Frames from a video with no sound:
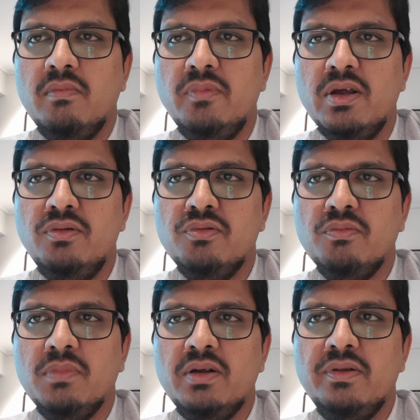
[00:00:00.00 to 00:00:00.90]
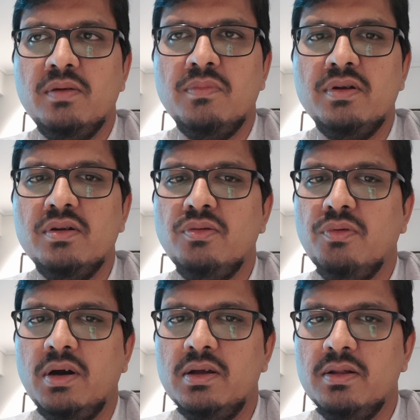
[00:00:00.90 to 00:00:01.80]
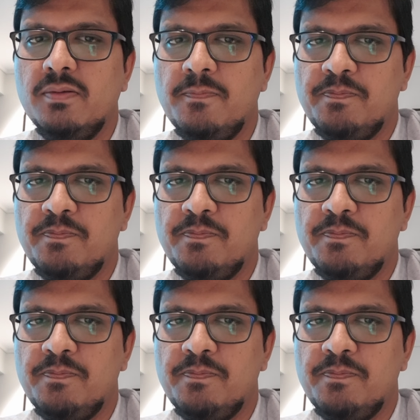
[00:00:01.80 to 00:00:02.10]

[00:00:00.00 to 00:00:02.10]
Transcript: they took my temperature twice.